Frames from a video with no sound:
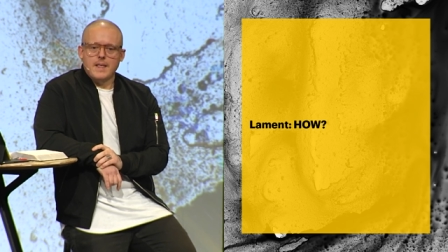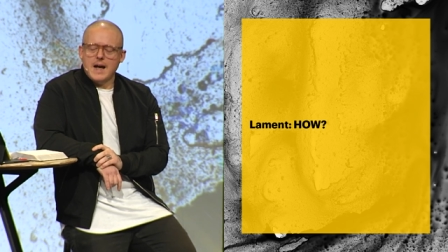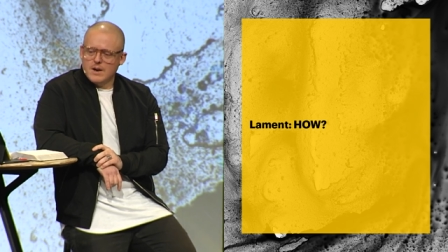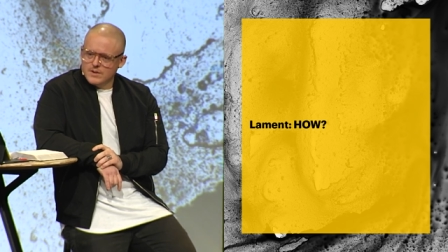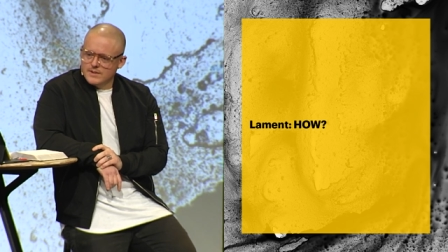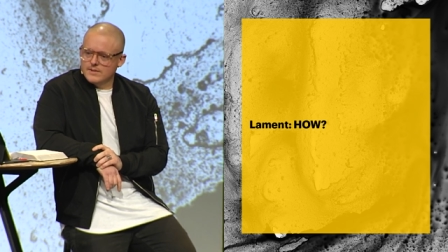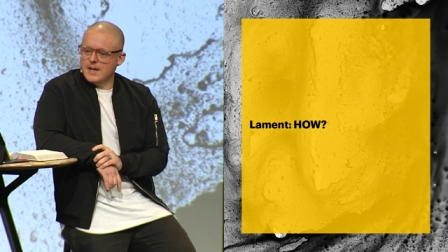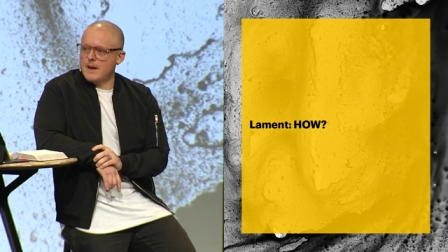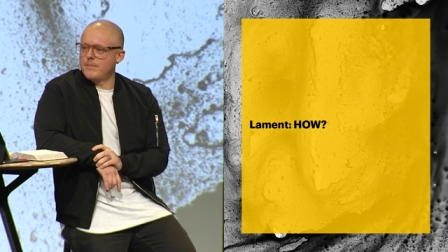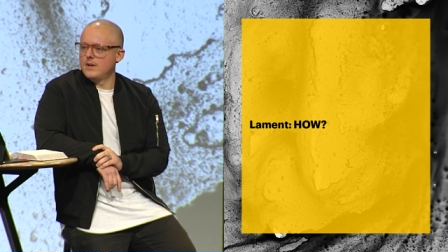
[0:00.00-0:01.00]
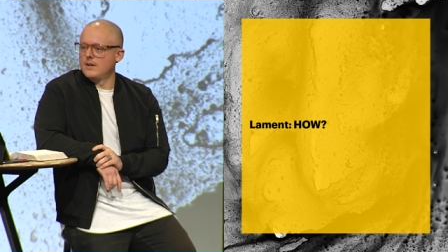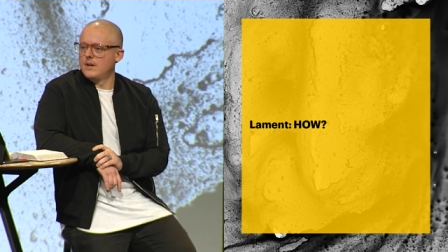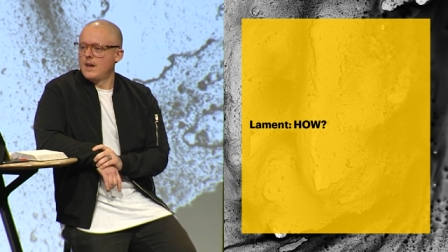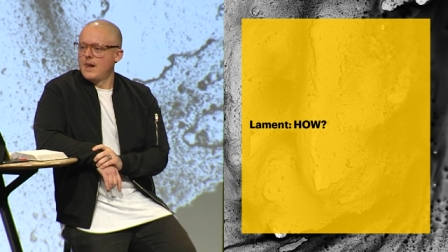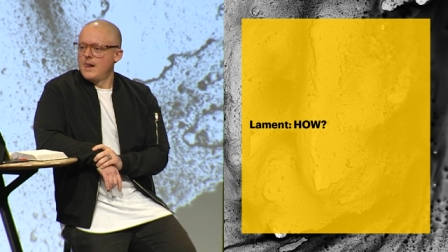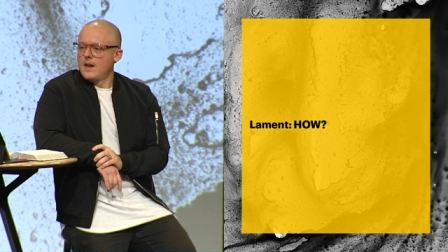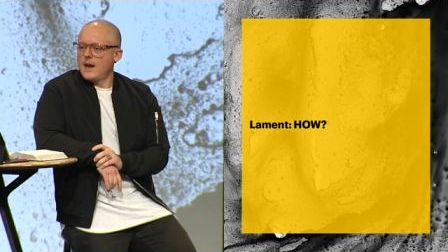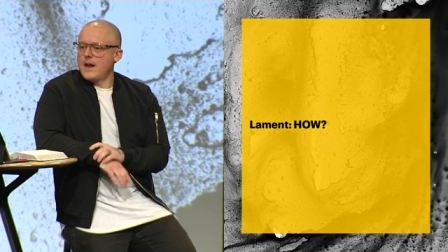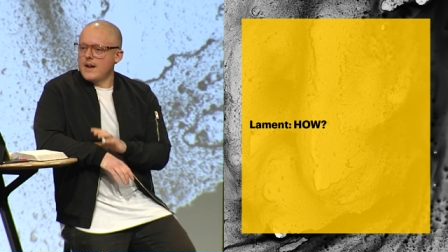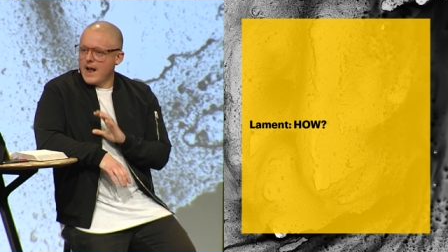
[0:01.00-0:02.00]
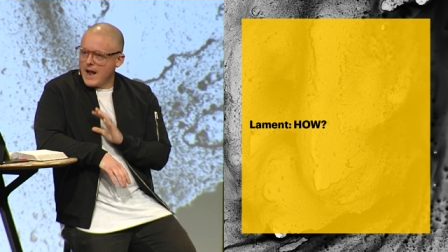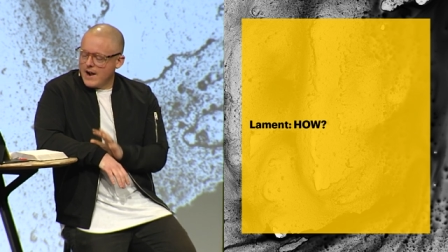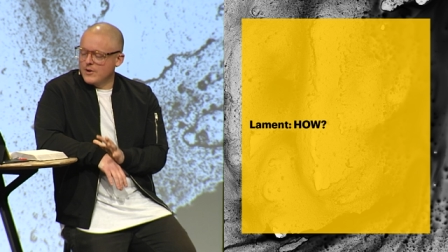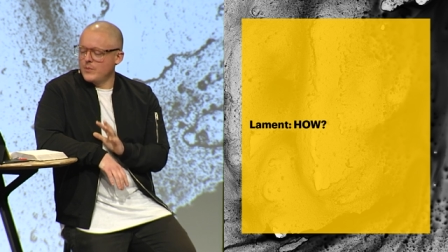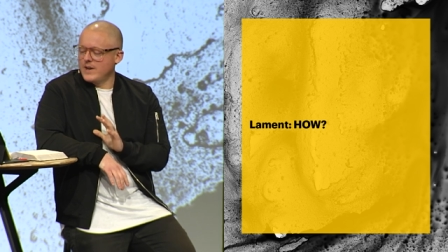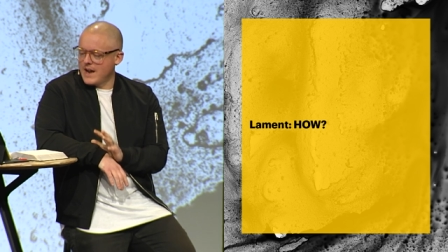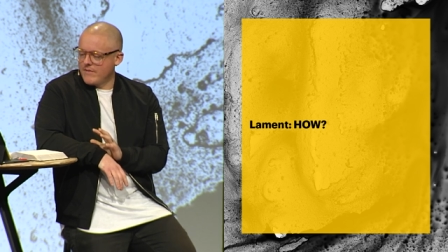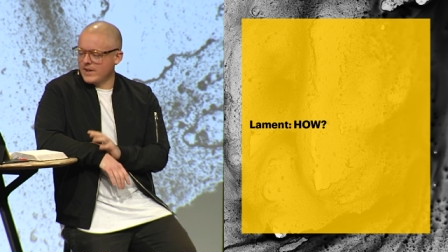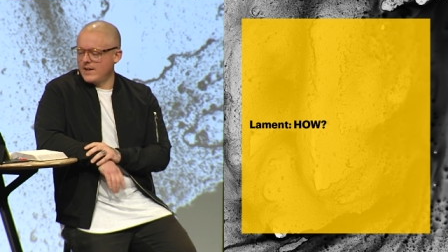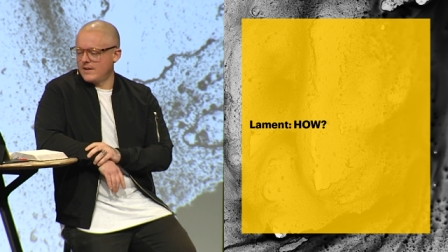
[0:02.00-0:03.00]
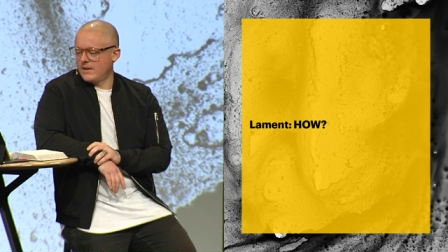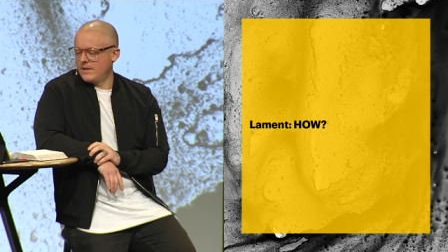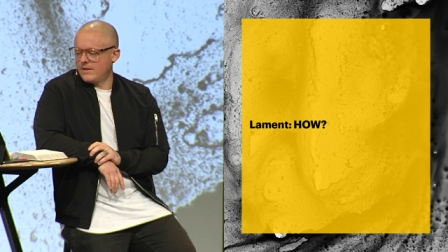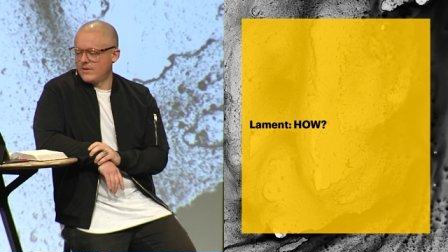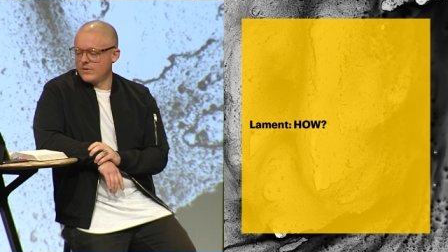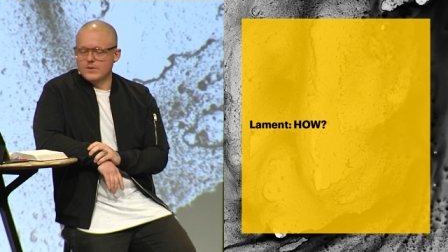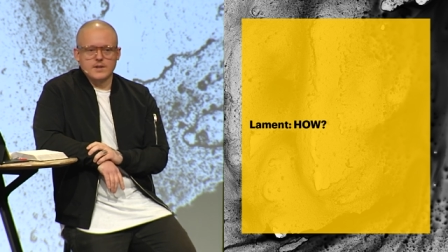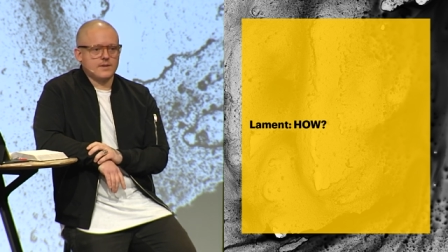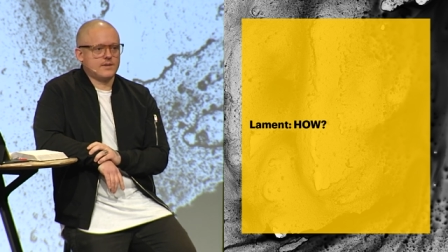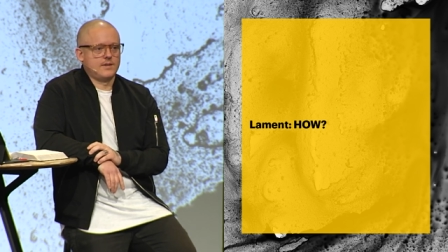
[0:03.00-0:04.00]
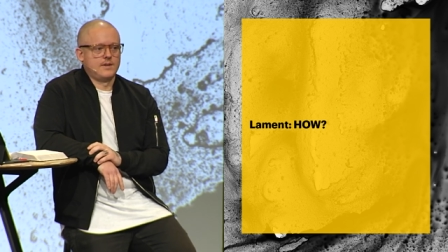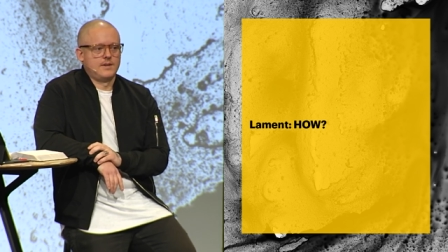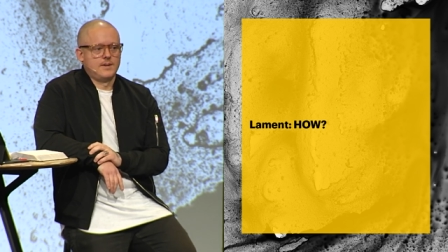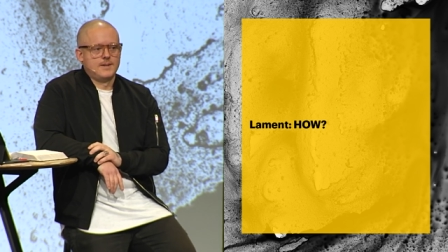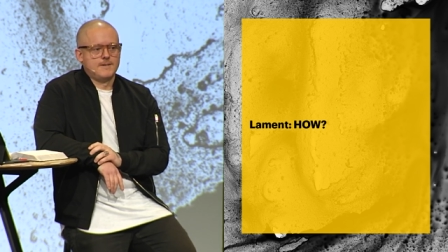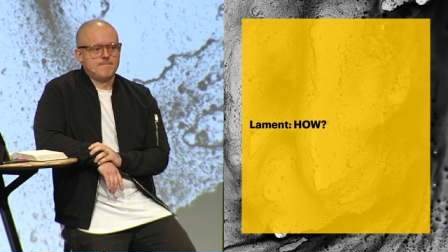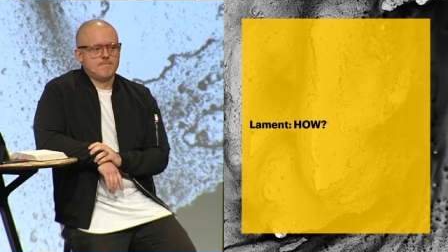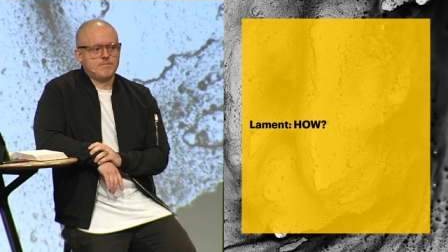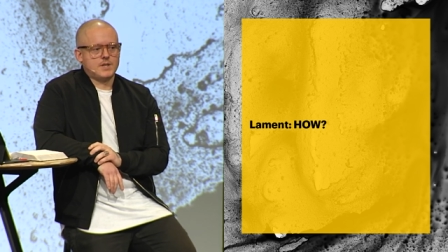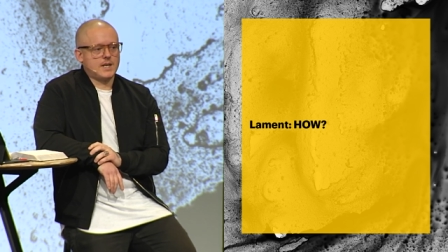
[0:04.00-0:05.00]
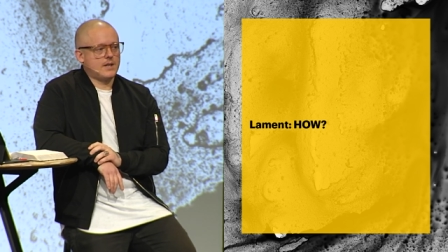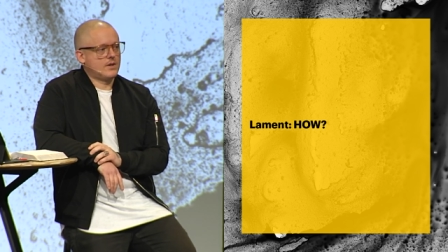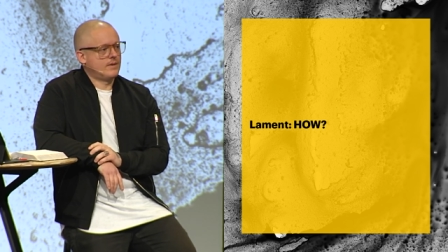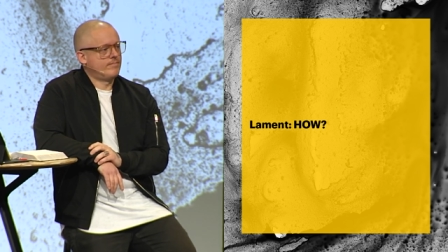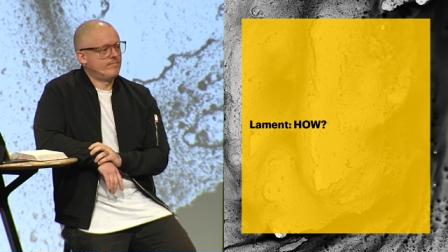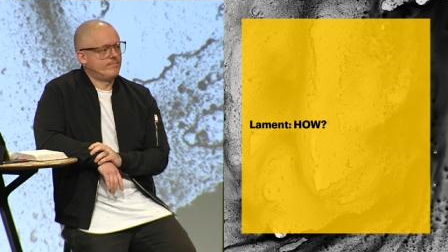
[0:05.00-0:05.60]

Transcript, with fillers: How did this happen? And how do we navigate through this together?